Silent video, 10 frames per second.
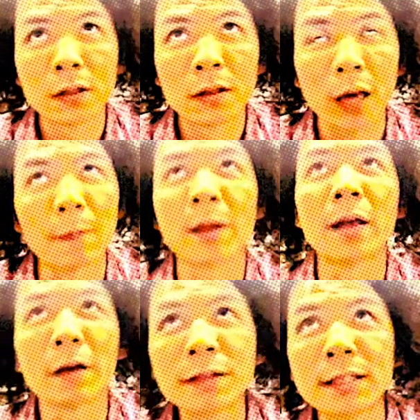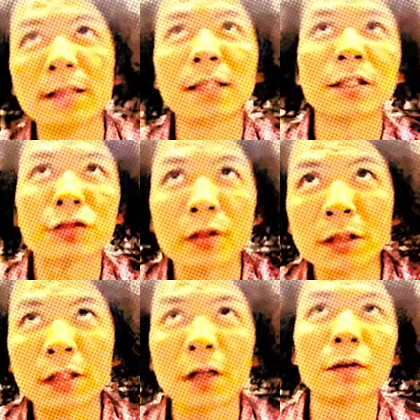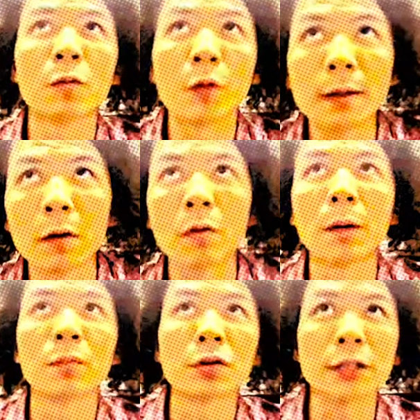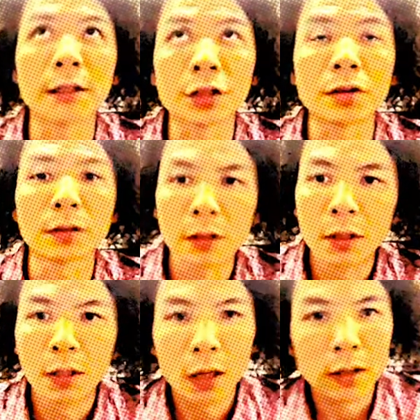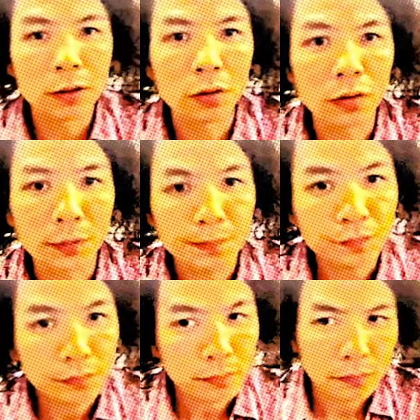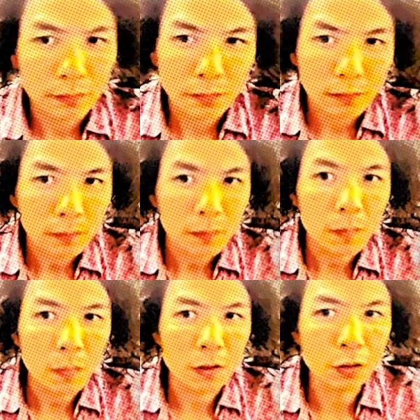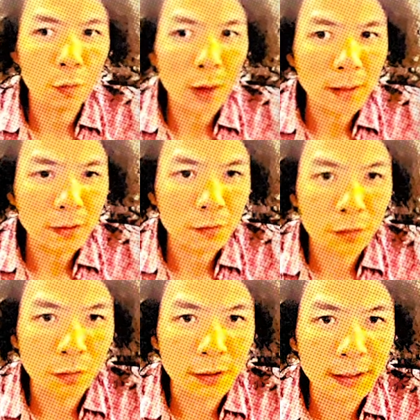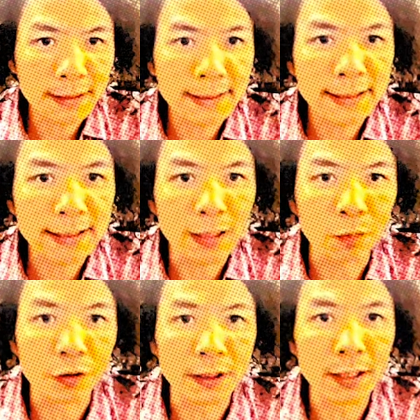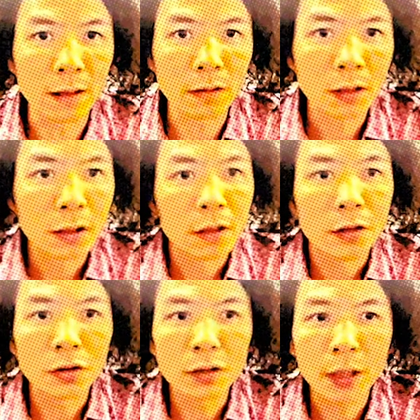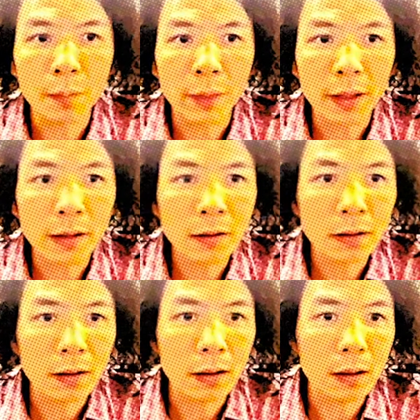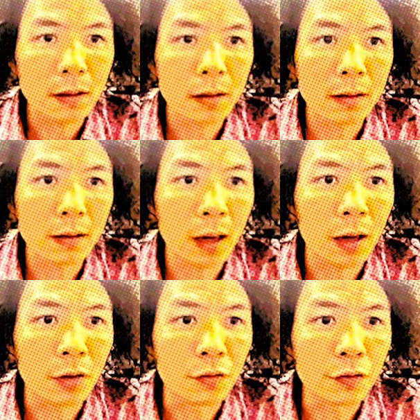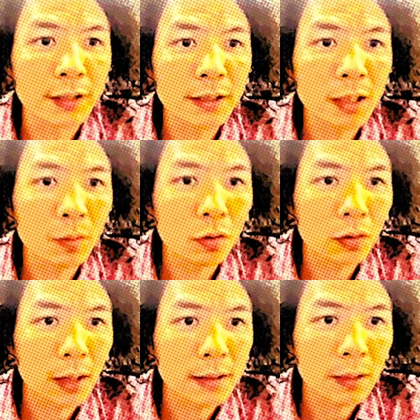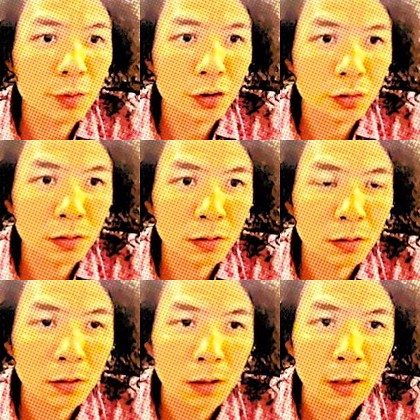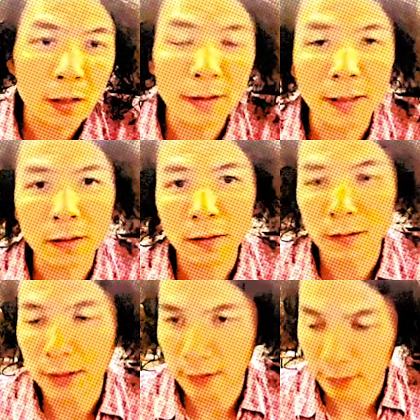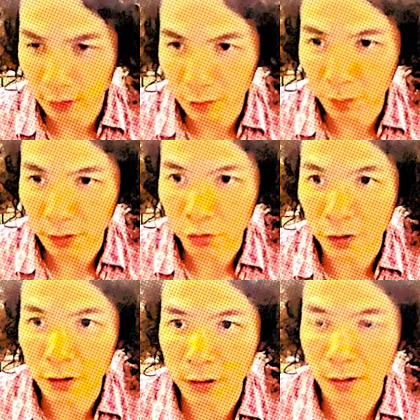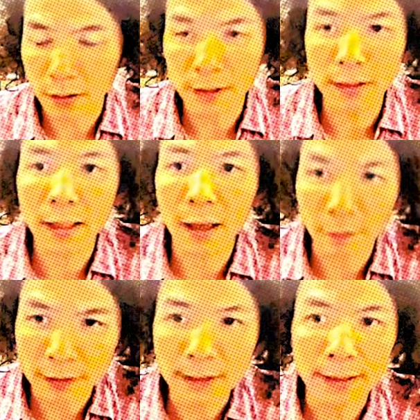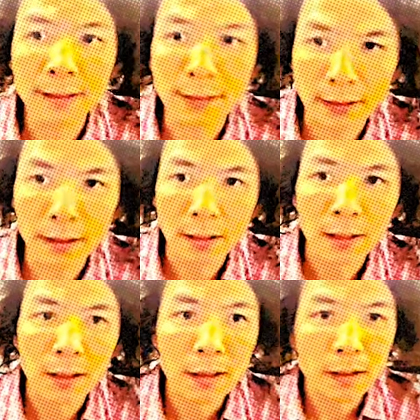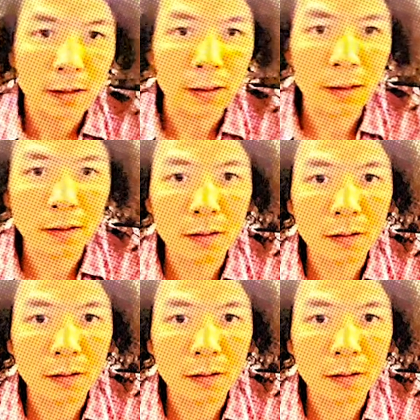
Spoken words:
I mean FCC structure from 111 projection. So first, from this TM result, you can make a reasonable assumption that this superstructure is FCC. And